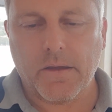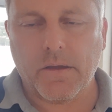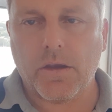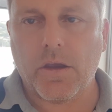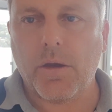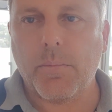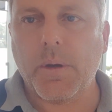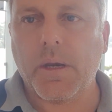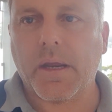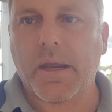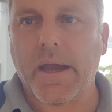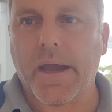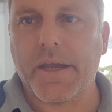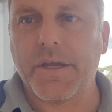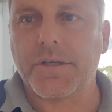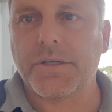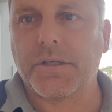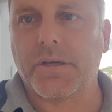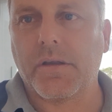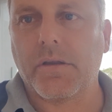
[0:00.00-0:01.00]

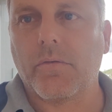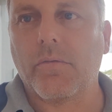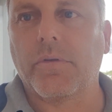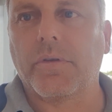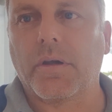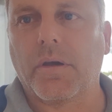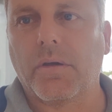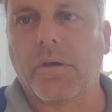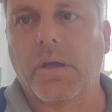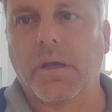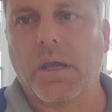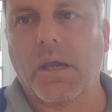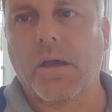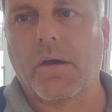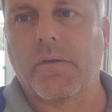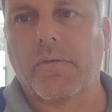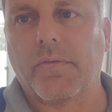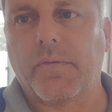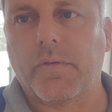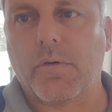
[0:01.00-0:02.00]
Communication is also key.
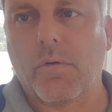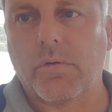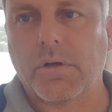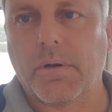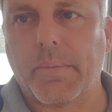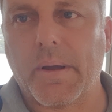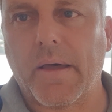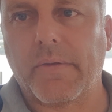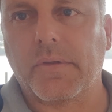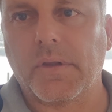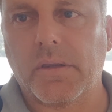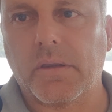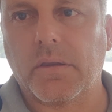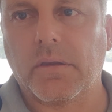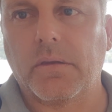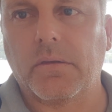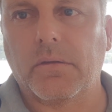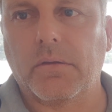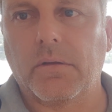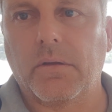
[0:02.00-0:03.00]
I've talked about this